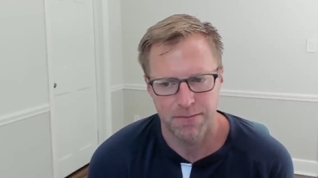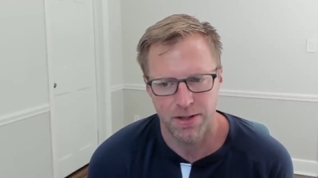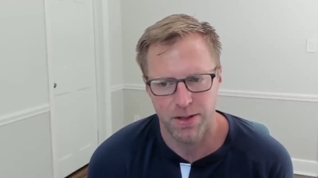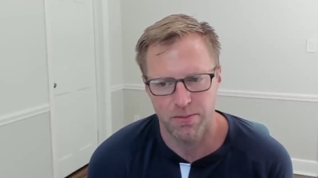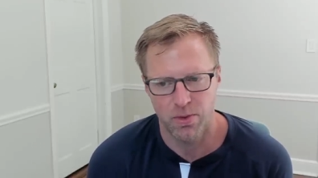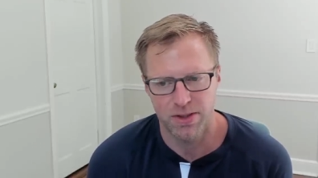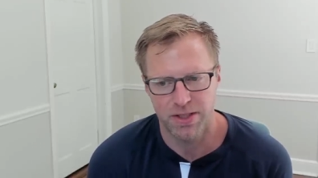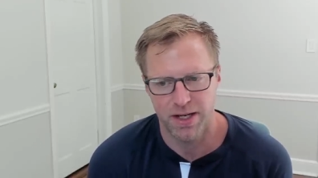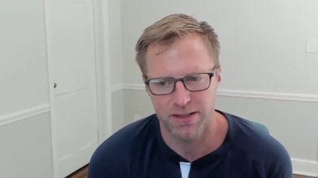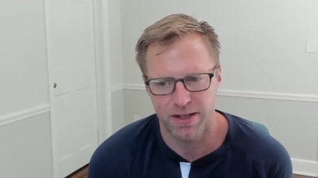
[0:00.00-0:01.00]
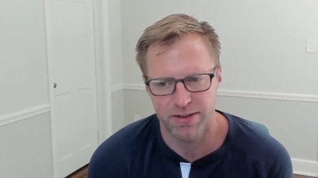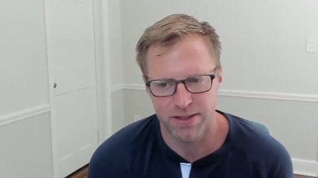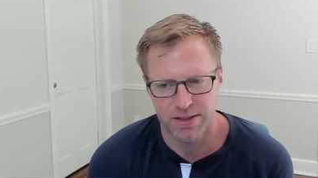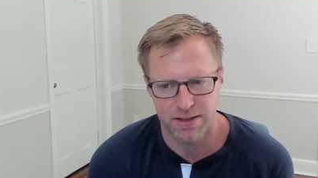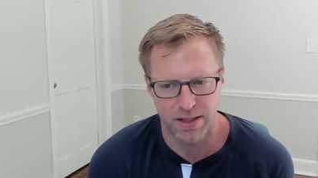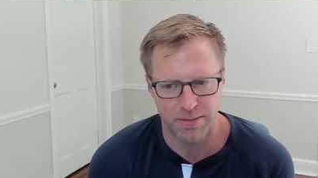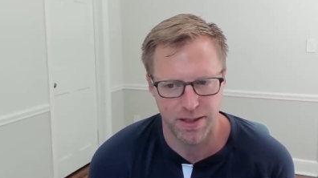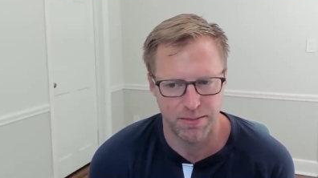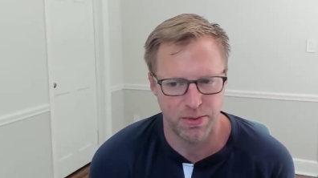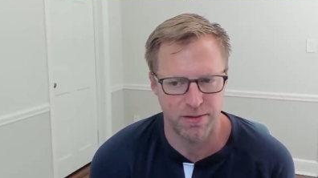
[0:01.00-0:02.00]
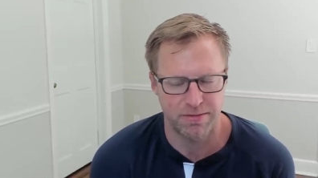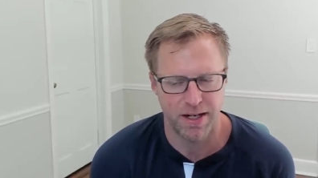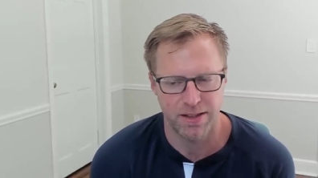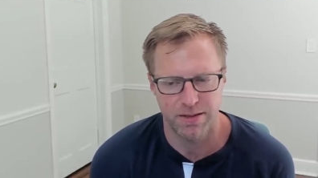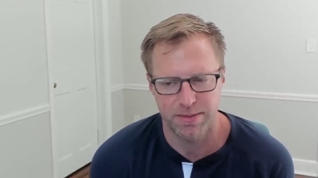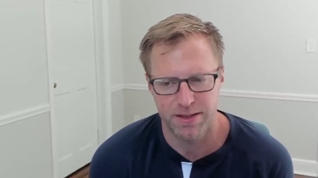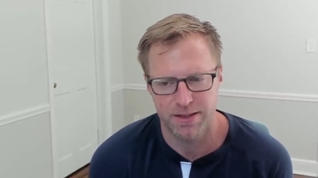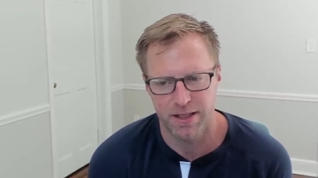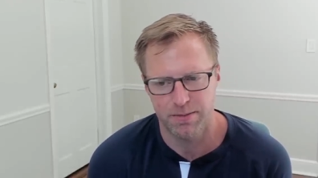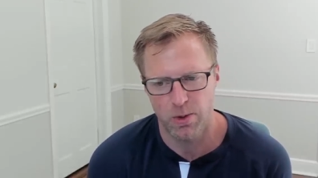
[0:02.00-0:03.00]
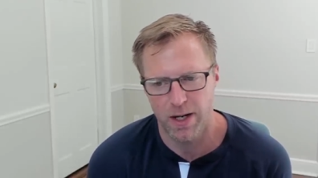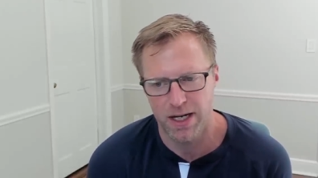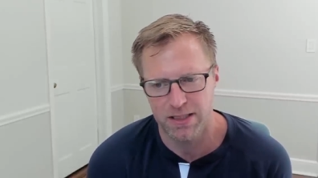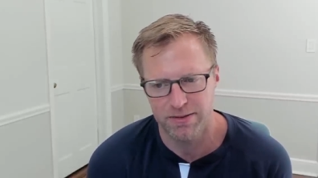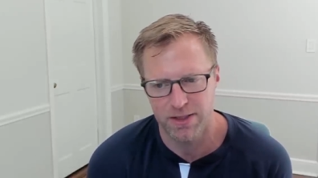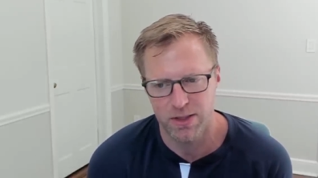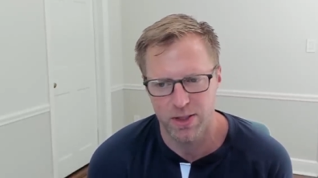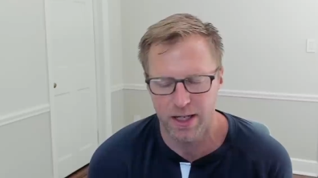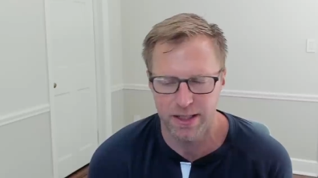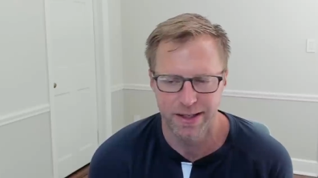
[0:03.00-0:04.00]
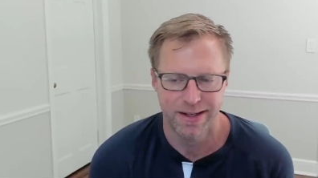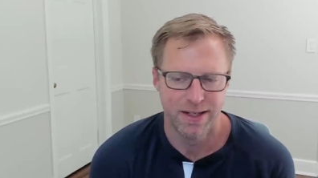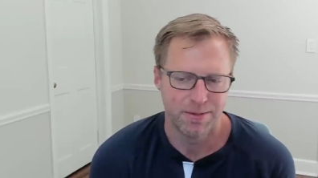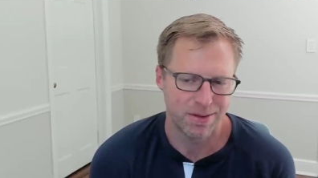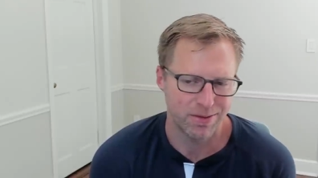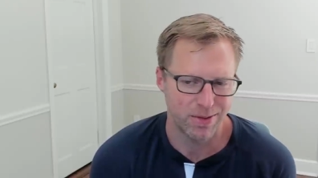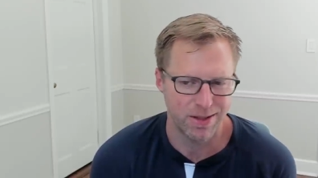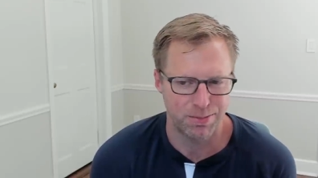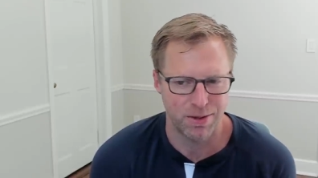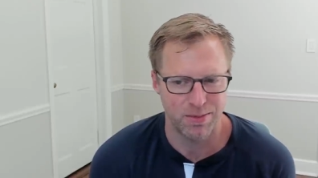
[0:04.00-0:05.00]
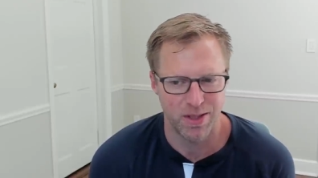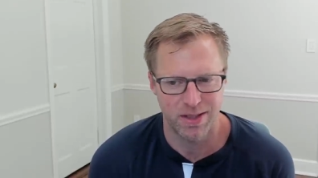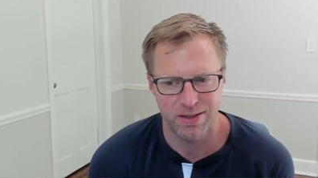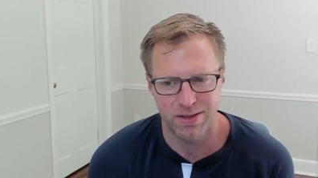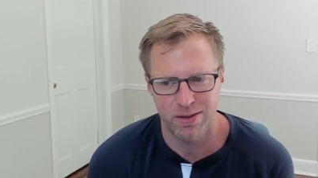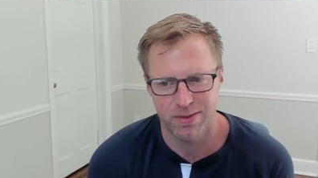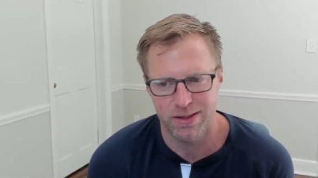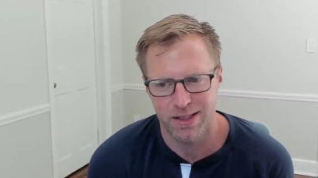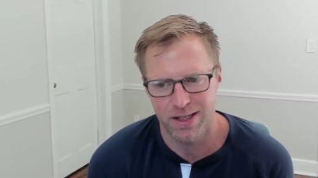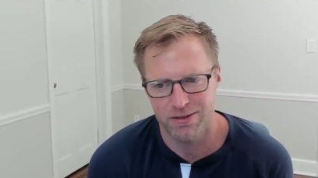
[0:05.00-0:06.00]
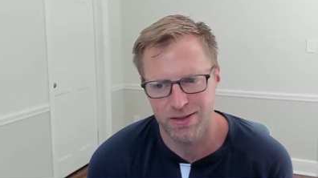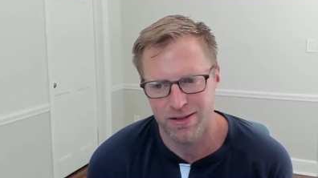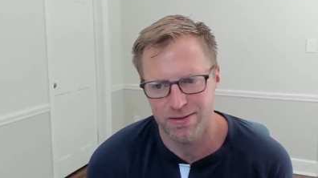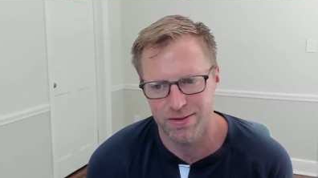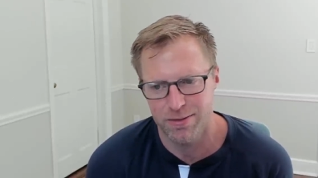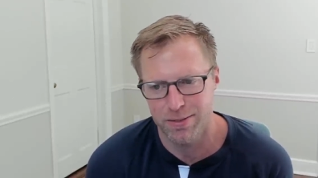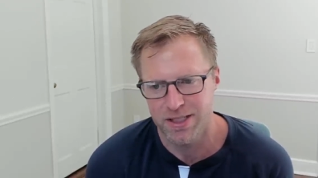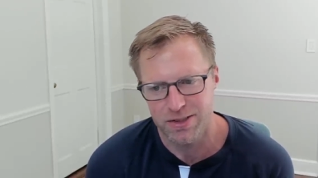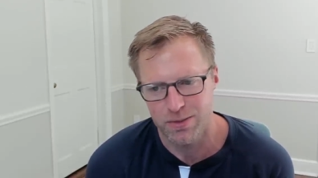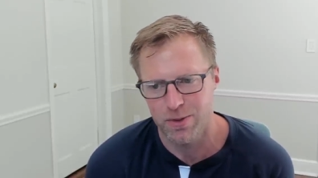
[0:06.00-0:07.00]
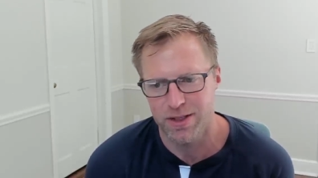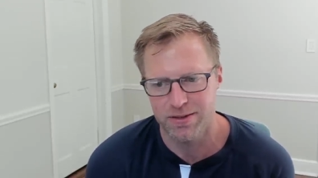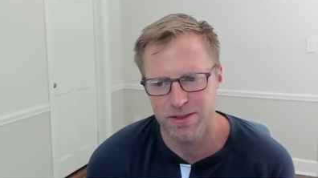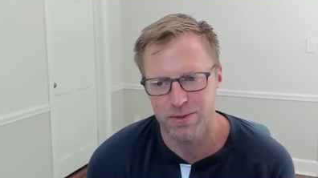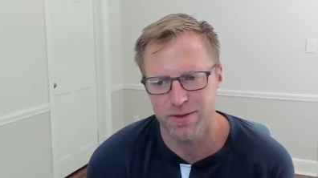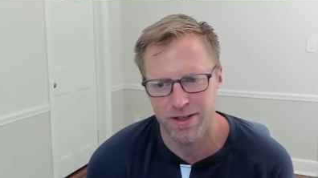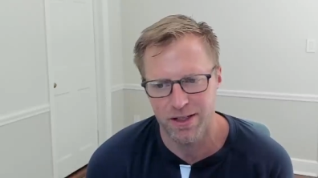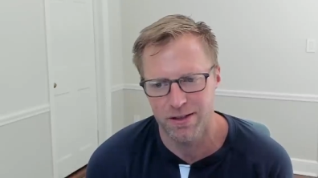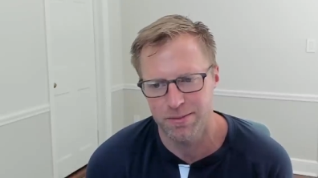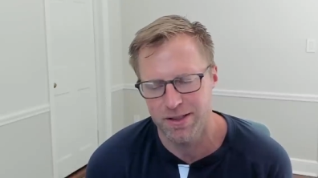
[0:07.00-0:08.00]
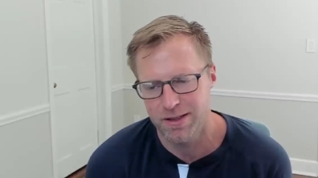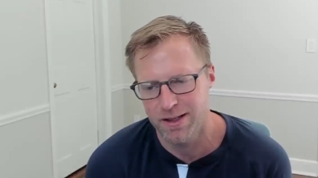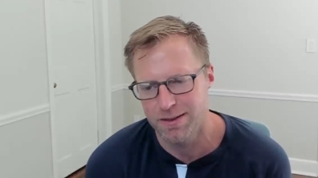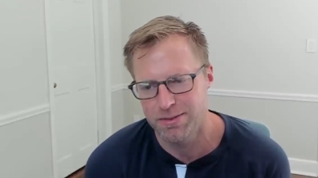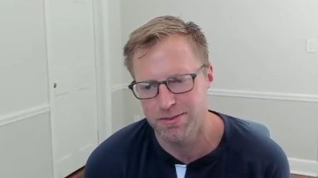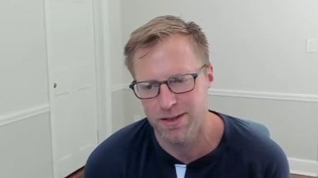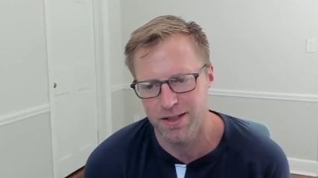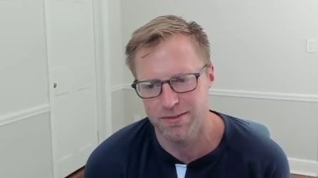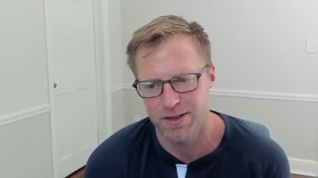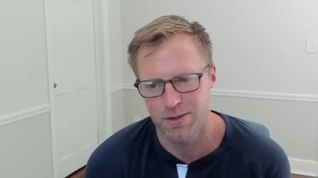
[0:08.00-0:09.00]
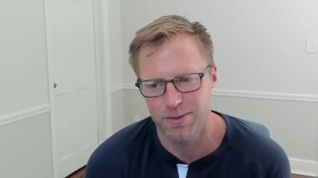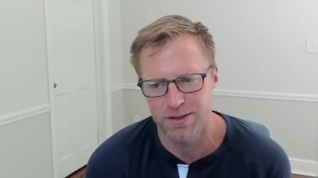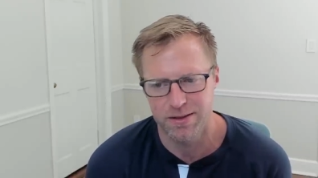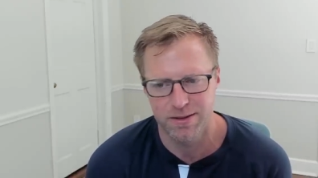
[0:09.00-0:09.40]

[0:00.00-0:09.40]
You know, more size obviously is going to be an important factor, but staying more active in the trade. But really, pre market, you don't really have a ton of information. What if this would have LRP'd up right off the open?